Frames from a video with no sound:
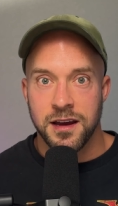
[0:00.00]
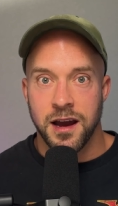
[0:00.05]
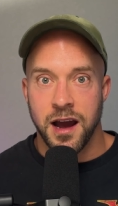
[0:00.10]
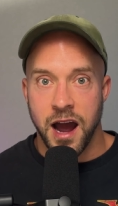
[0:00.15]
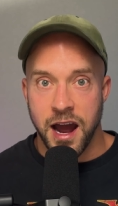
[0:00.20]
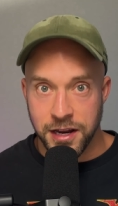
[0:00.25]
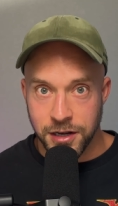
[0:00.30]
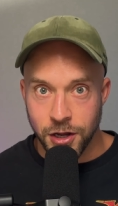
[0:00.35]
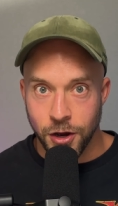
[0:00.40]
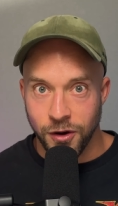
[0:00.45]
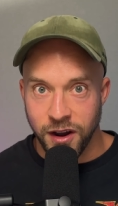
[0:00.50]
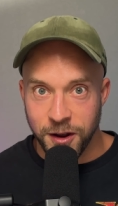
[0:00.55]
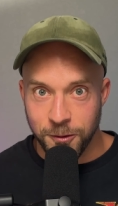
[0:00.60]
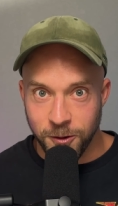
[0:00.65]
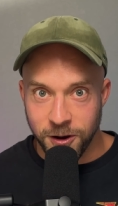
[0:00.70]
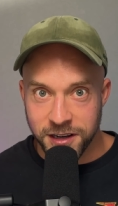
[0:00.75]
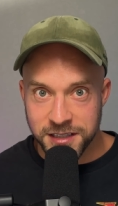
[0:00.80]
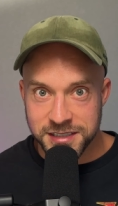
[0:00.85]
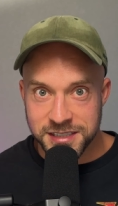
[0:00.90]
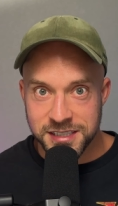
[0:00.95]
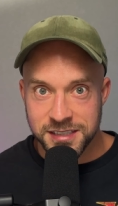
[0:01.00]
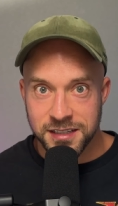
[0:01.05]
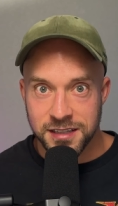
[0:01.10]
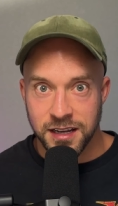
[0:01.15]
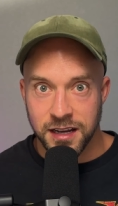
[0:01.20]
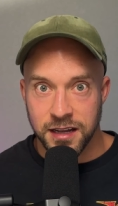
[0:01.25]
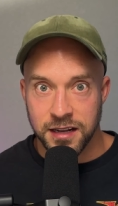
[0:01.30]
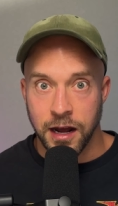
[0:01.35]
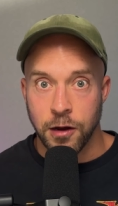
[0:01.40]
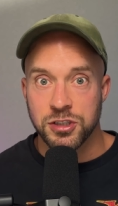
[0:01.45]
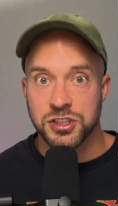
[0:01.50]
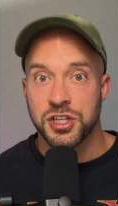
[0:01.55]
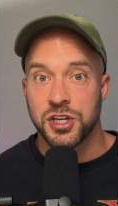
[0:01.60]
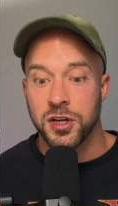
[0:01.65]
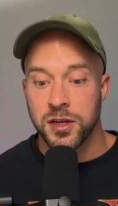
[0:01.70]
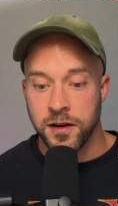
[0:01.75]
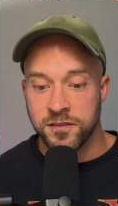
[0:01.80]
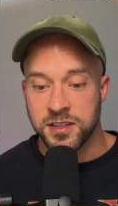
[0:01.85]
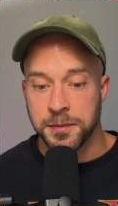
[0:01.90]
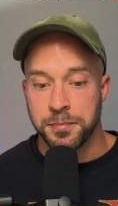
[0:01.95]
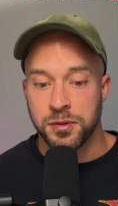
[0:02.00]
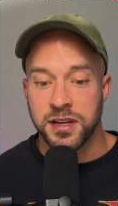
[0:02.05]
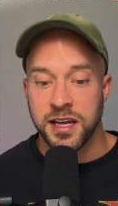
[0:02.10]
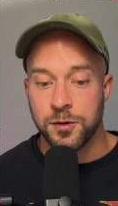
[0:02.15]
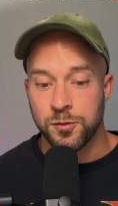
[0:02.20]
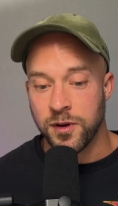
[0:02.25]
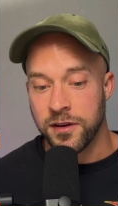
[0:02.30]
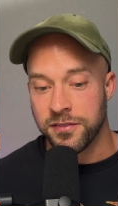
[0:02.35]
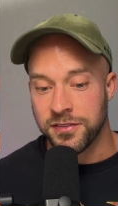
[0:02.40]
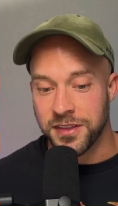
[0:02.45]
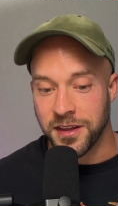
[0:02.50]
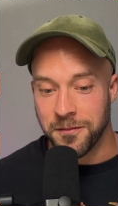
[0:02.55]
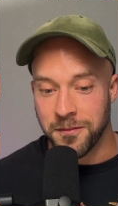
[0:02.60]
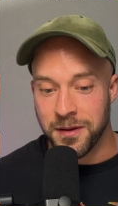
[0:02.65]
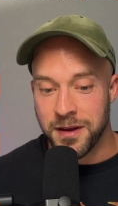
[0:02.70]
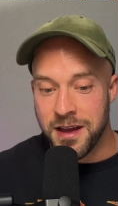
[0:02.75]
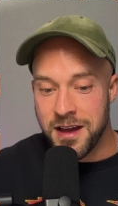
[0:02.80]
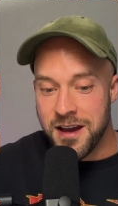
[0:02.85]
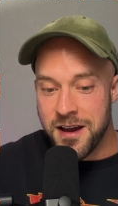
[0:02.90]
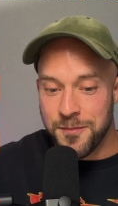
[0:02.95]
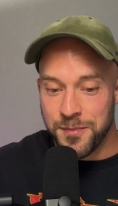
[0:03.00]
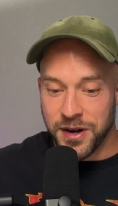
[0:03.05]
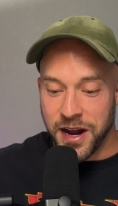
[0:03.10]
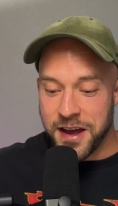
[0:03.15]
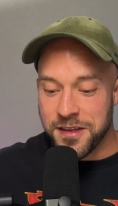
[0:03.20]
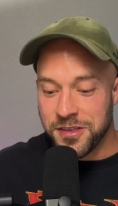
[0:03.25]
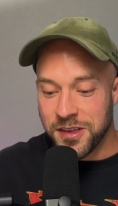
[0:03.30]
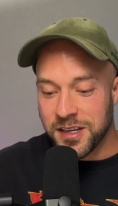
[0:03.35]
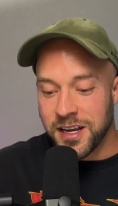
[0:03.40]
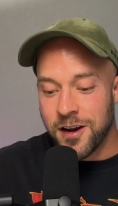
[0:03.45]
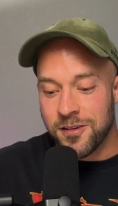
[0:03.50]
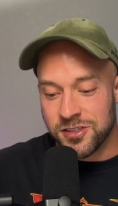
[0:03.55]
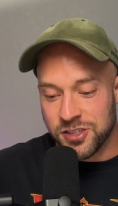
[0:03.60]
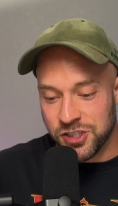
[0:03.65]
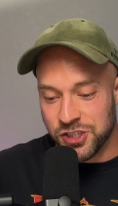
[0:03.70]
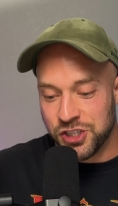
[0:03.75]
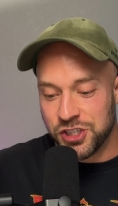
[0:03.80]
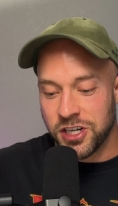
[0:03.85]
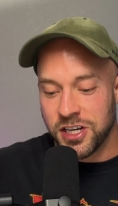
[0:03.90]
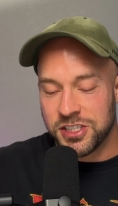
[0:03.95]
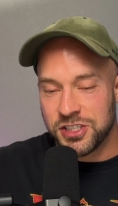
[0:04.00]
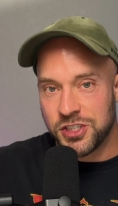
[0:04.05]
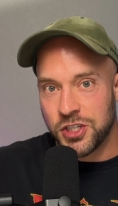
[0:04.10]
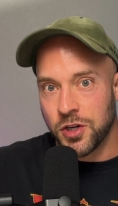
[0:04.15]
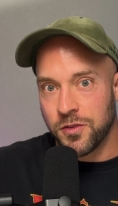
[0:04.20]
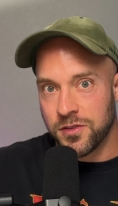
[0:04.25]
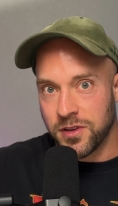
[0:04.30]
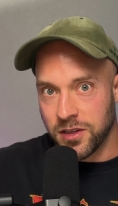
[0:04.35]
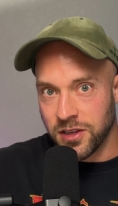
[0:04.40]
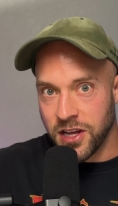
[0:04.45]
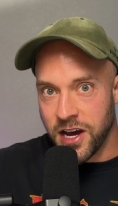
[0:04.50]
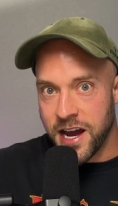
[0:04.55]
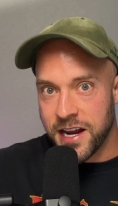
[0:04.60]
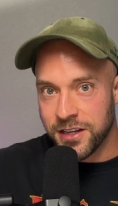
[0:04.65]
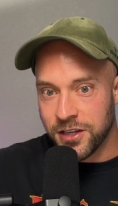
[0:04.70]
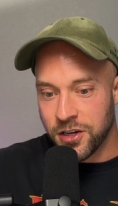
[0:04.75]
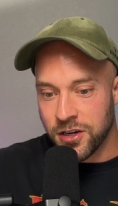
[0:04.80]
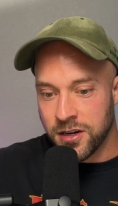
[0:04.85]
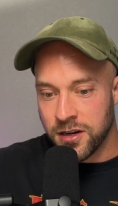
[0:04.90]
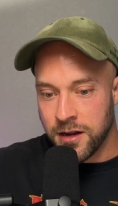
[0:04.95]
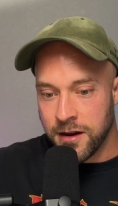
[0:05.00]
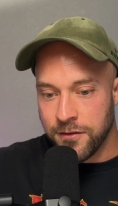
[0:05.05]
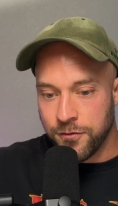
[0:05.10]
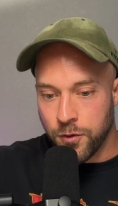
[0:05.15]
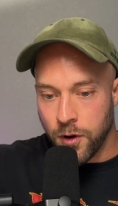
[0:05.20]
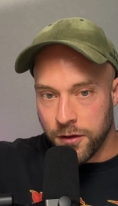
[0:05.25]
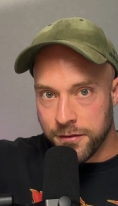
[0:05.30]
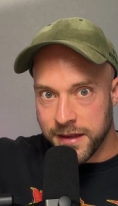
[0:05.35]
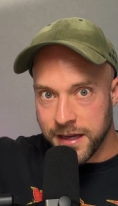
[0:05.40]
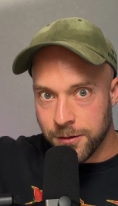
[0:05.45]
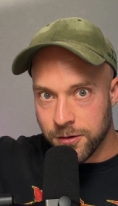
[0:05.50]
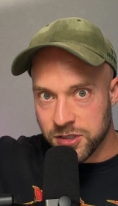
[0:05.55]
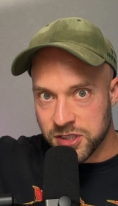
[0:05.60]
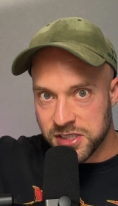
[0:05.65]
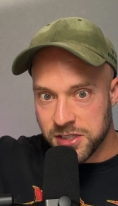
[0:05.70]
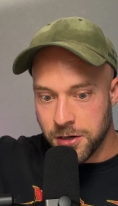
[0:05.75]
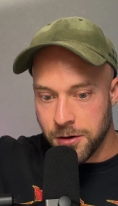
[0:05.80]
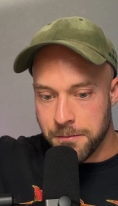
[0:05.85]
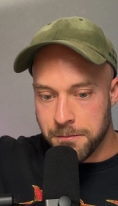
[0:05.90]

I know I was. And I was good enough to play with them, but I think I was just over the line good enough while they were still